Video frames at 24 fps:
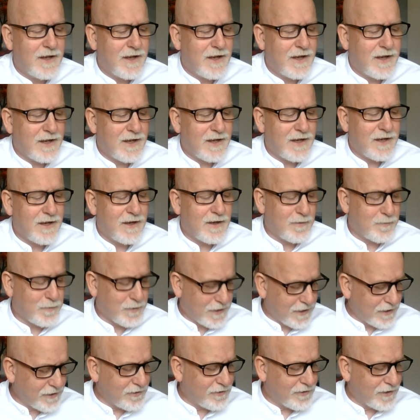
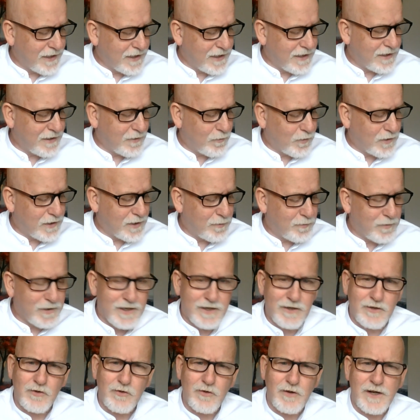Particularly William
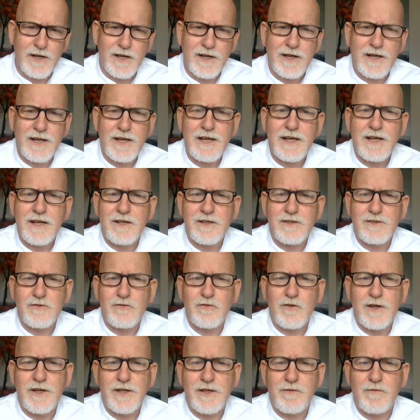Lane Craig. He has
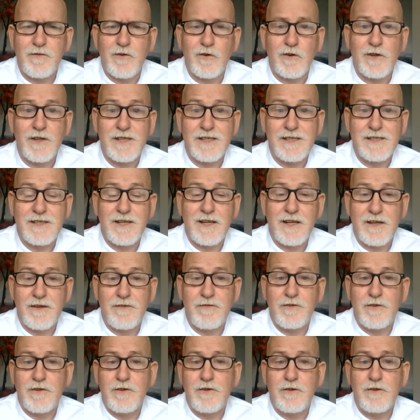really devoted his life
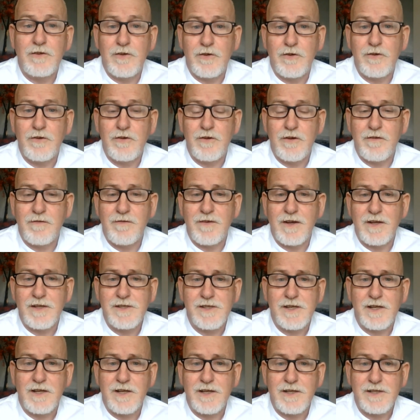to
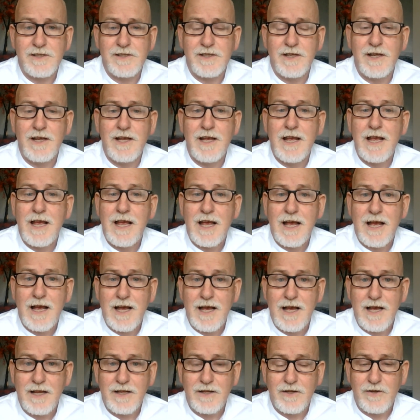evangelize
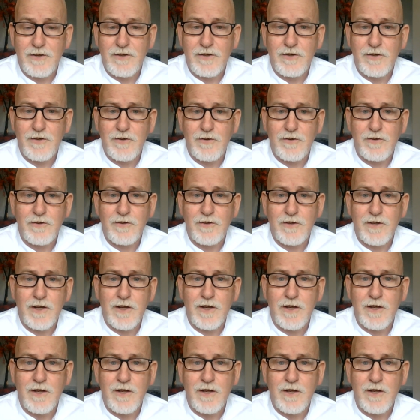and to